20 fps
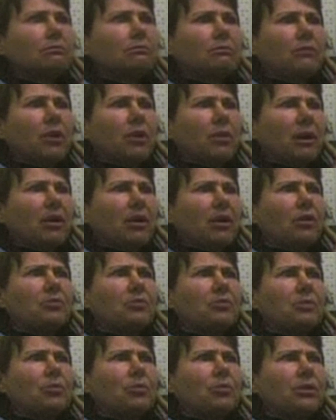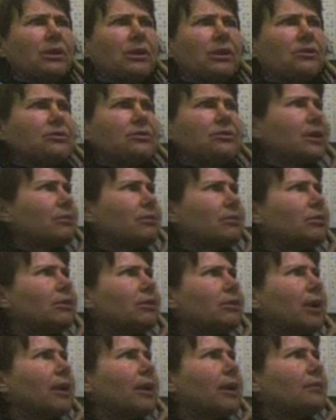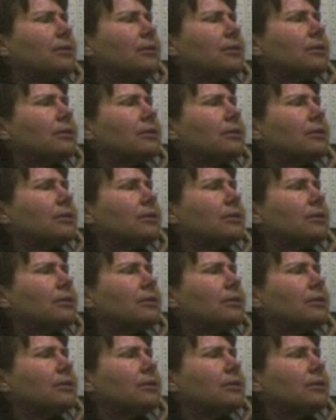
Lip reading: Well, my car has been broken into several times.